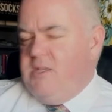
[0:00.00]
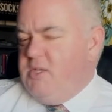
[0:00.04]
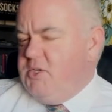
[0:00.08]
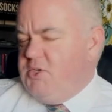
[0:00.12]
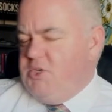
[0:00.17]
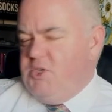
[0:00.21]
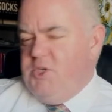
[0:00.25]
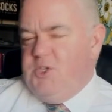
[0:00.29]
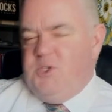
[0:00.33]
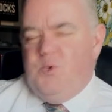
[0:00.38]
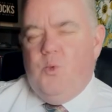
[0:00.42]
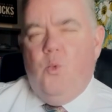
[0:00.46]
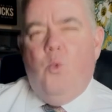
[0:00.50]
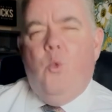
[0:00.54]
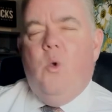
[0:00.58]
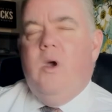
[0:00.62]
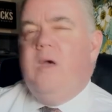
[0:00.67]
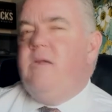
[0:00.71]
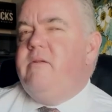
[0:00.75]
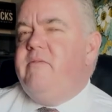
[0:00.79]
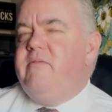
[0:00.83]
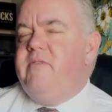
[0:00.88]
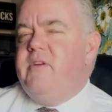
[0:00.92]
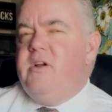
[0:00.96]
It's just
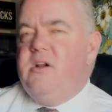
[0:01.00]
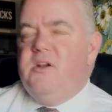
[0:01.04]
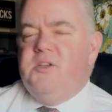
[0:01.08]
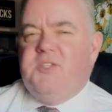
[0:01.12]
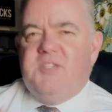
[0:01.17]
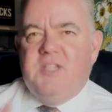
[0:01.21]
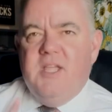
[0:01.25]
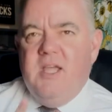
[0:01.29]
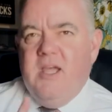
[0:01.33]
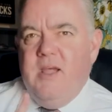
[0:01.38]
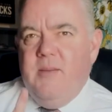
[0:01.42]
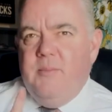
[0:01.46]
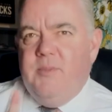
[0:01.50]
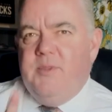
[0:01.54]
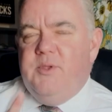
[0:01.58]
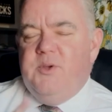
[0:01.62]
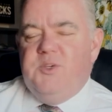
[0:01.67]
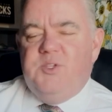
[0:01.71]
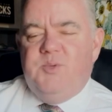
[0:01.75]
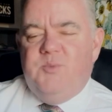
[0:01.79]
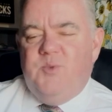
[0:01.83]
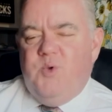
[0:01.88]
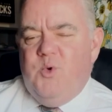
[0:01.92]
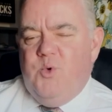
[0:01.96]
one verse, but
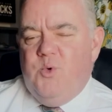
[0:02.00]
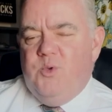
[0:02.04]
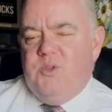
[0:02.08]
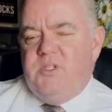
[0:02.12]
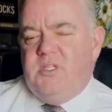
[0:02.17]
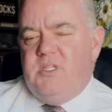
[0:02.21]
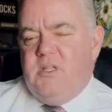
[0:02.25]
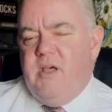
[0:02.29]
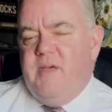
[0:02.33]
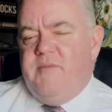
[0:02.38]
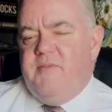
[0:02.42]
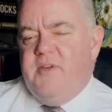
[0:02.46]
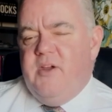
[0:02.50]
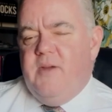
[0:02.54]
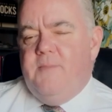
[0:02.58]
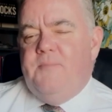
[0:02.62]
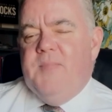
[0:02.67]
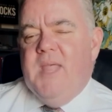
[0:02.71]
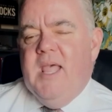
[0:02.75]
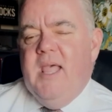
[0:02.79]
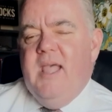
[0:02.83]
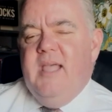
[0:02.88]
there's some cool stuff here.